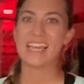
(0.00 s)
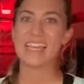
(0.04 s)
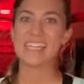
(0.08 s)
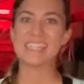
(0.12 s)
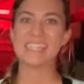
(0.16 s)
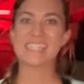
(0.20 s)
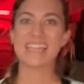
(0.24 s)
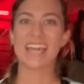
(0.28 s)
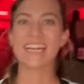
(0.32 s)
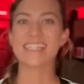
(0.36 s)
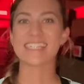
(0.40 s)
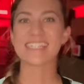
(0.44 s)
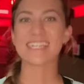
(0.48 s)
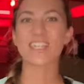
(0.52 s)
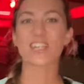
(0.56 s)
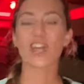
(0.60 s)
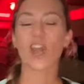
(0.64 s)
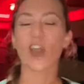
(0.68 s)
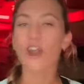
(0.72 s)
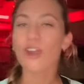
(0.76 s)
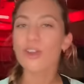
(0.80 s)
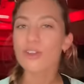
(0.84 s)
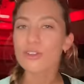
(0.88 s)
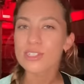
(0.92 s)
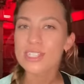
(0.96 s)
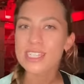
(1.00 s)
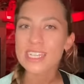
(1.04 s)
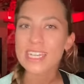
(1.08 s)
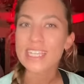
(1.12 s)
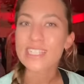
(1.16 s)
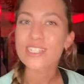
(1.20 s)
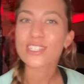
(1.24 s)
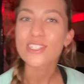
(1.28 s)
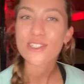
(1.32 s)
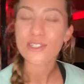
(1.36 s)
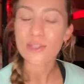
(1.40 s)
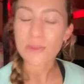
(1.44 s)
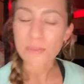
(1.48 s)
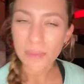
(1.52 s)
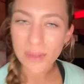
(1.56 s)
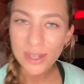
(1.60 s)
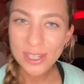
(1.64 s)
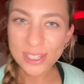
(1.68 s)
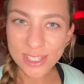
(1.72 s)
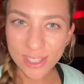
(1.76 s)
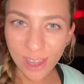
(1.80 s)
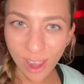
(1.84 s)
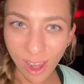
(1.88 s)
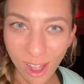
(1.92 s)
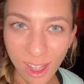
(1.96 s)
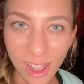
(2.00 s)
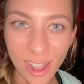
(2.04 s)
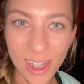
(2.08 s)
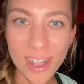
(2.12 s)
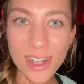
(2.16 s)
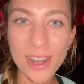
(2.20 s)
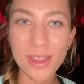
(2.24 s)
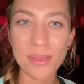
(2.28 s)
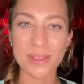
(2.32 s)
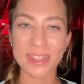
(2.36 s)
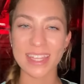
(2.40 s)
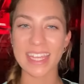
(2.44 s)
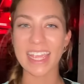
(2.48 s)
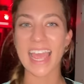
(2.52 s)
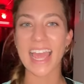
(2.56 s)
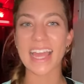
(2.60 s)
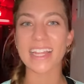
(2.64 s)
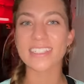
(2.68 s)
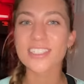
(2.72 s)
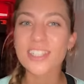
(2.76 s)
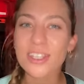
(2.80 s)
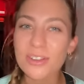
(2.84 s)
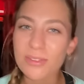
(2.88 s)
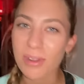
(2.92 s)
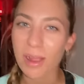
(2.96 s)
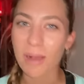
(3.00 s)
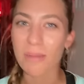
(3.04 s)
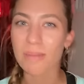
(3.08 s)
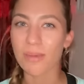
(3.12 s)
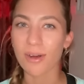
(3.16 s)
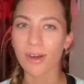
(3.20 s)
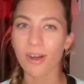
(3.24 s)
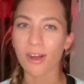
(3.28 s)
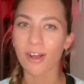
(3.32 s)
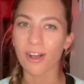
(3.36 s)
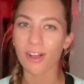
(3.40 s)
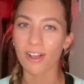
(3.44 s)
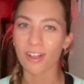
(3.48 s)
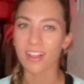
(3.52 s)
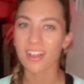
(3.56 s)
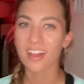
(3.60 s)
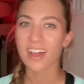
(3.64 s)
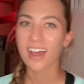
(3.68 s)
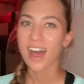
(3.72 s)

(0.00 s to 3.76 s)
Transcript: It's nice and cozy, super dark with the engine rumble.